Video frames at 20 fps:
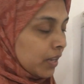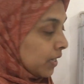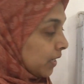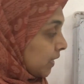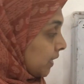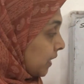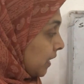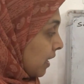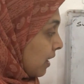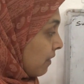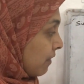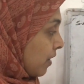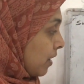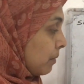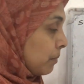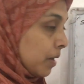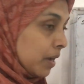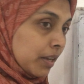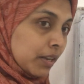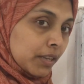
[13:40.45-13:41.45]
7
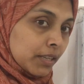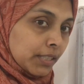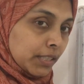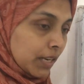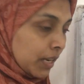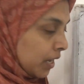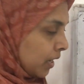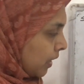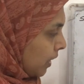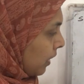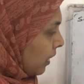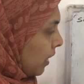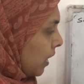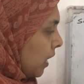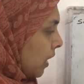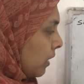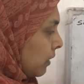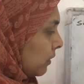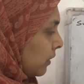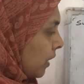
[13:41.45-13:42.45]
minus 3. Here
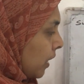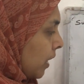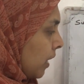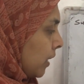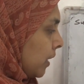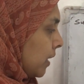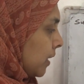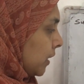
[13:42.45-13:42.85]
3